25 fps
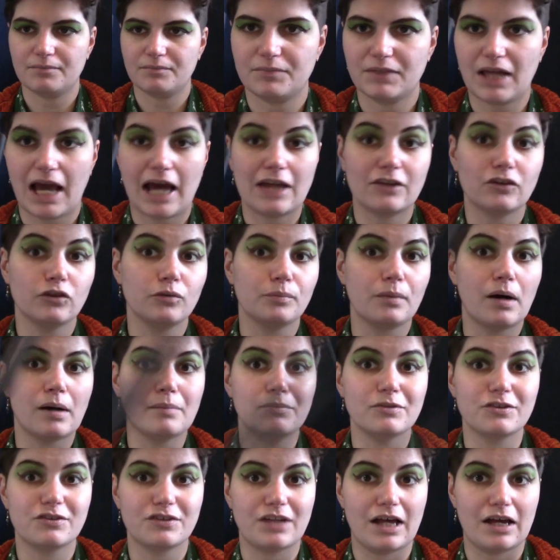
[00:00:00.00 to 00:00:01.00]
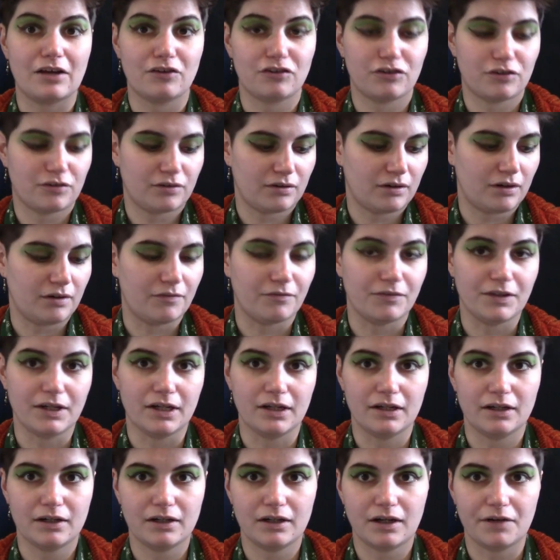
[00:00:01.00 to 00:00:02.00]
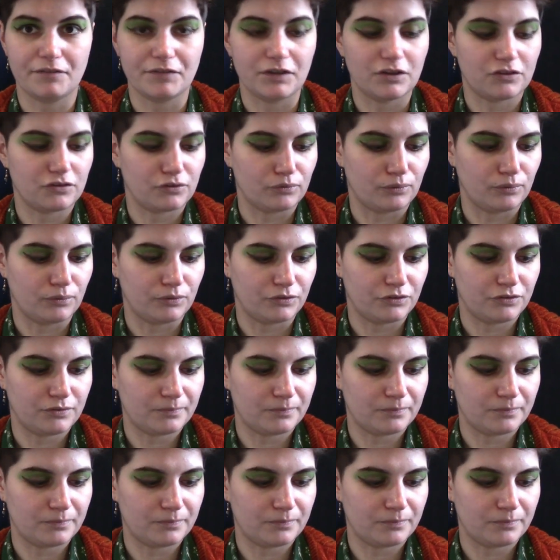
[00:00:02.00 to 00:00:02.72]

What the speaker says: handlebar moustache of the sword.